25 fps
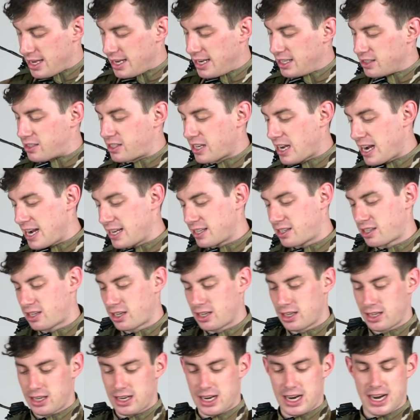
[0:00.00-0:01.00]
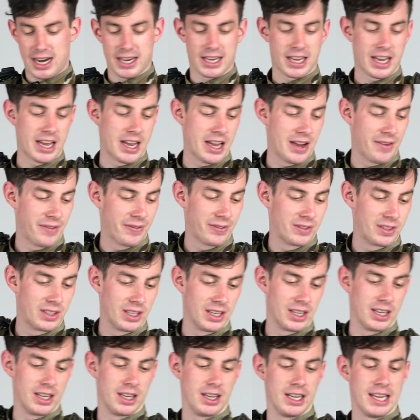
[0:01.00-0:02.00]
Inside, I have
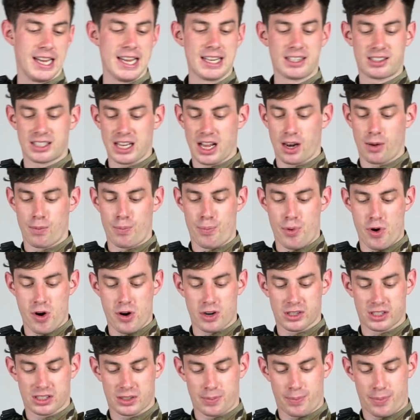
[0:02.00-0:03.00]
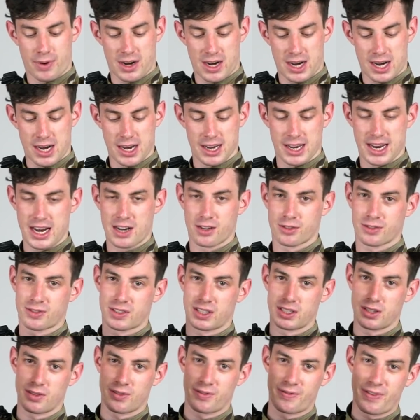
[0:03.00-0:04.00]
the XL Burst by Airsoft
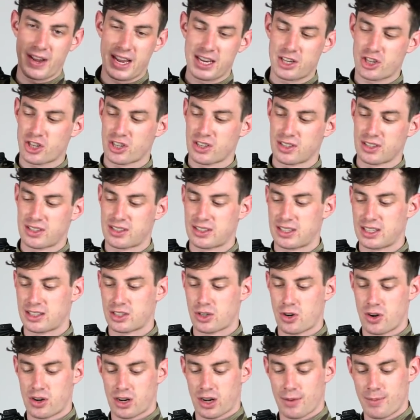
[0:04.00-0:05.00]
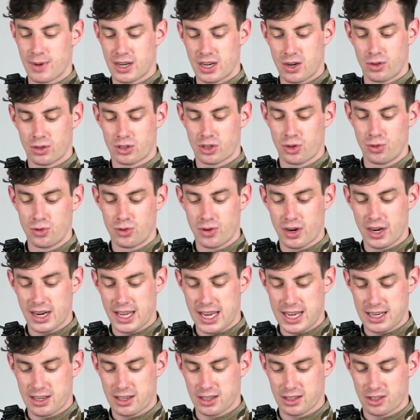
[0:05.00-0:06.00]
Innovations. That's currently my go-to
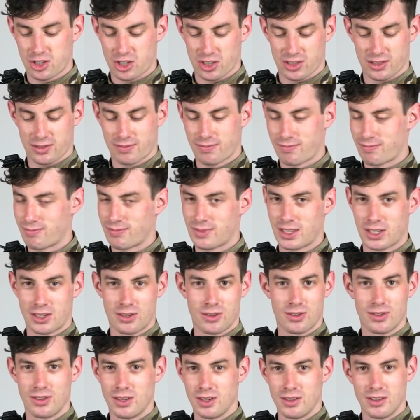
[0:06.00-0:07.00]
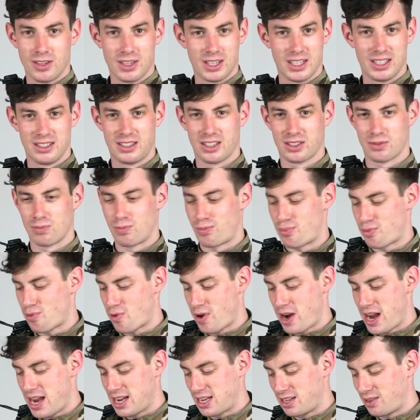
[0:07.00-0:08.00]
grenade. It just, you know, it doesn't
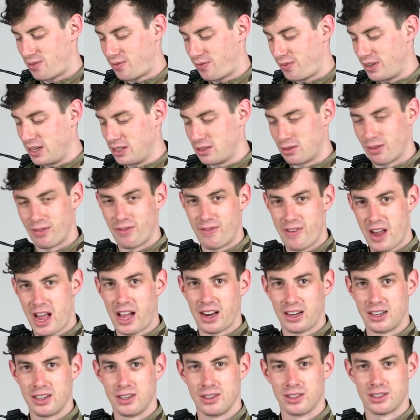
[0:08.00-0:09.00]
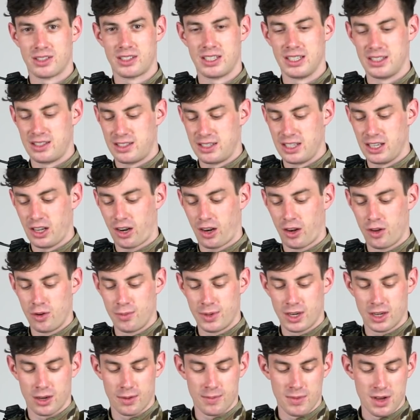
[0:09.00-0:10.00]
break. It feels of value. It's CNC
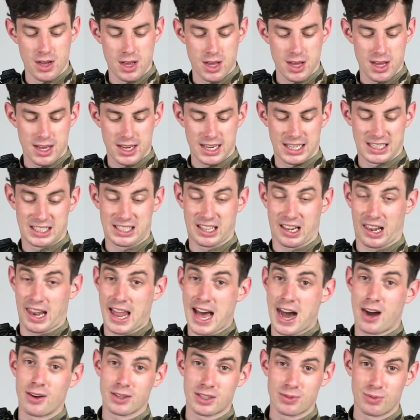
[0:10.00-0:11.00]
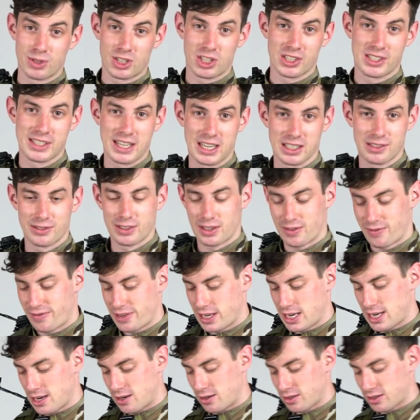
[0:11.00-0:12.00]
aluminum. It's loud, which is nice for the
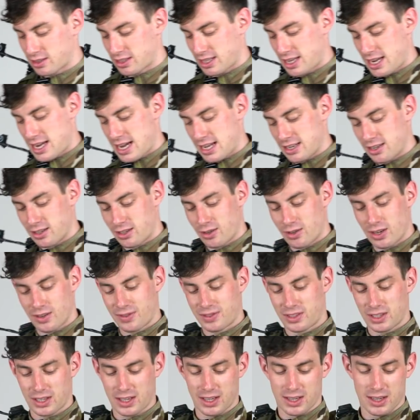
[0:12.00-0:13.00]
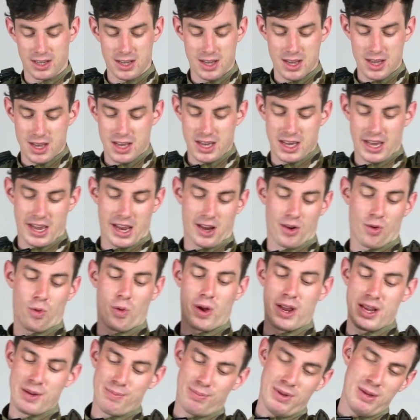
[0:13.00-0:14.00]
videos, and you don't have the
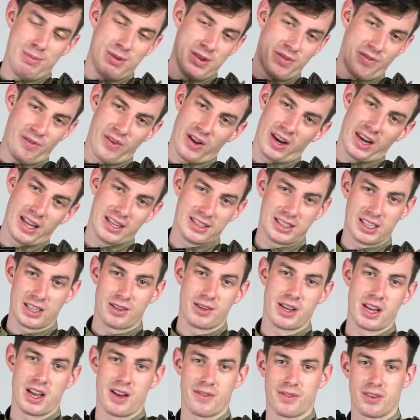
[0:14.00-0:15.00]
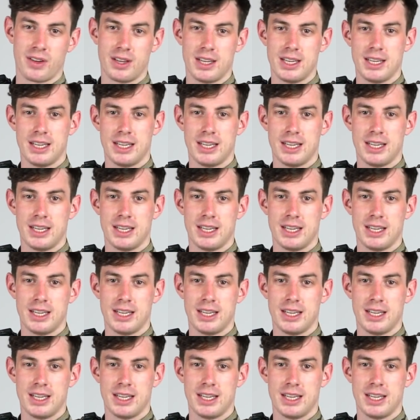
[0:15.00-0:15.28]
annoying BB filling that you have